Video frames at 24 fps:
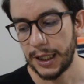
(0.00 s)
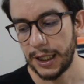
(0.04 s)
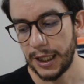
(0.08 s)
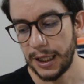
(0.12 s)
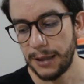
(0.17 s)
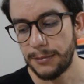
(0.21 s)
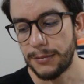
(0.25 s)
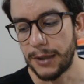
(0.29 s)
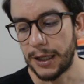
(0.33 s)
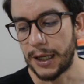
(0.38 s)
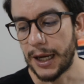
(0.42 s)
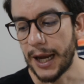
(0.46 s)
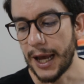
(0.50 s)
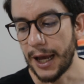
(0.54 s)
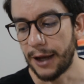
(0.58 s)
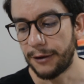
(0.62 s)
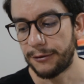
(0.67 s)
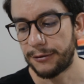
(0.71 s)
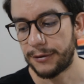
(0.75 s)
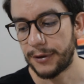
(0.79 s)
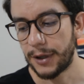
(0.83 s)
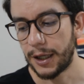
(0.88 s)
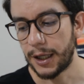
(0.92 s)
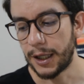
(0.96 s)
in my
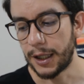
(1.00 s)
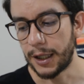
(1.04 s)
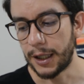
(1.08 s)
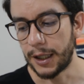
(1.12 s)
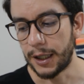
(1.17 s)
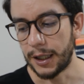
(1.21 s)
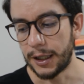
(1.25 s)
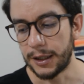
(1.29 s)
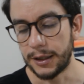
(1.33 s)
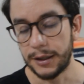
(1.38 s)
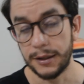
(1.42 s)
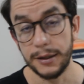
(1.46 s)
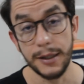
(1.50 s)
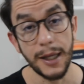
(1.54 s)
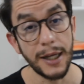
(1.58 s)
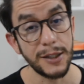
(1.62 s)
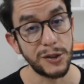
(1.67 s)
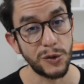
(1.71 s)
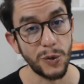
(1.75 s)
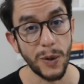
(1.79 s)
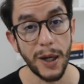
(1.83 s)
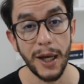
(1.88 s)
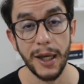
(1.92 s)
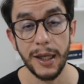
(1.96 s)
life, and
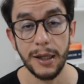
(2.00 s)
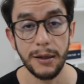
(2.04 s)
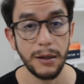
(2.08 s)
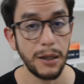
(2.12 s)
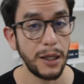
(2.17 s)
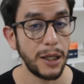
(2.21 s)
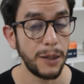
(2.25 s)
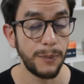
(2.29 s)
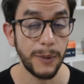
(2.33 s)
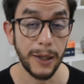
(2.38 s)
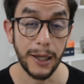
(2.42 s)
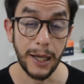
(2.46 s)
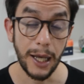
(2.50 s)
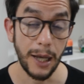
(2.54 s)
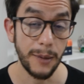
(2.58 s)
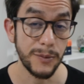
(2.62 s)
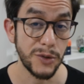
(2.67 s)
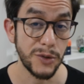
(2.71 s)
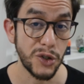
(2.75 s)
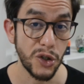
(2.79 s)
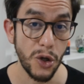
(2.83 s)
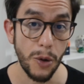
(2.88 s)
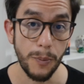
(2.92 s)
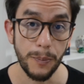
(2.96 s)
that's why it
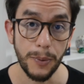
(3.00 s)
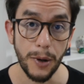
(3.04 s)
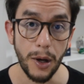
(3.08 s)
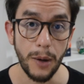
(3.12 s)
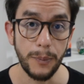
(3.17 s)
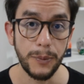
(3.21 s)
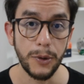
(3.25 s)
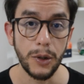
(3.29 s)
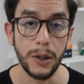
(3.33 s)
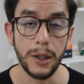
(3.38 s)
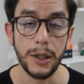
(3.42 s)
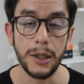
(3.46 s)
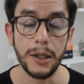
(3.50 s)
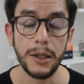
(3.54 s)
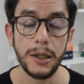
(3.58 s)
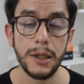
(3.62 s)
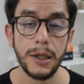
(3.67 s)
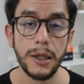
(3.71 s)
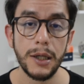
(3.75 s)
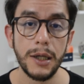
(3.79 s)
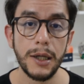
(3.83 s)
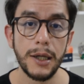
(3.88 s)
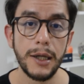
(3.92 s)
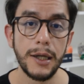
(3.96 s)
became so popular
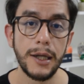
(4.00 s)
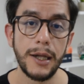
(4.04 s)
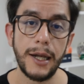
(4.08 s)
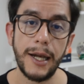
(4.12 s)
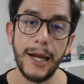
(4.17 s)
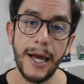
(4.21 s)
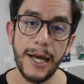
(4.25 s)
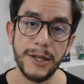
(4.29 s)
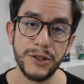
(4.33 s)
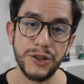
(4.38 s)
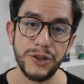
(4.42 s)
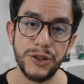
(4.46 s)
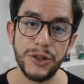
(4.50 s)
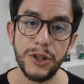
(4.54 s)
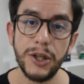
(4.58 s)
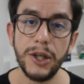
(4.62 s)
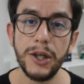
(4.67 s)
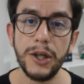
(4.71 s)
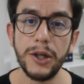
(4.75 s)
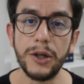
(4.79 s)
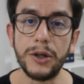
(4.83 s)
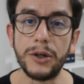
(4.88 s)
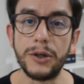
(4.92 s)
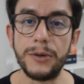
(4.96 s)
last
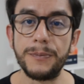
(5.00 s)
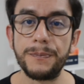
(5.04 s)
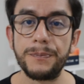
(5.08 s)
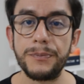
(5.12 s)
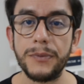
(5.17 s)
year.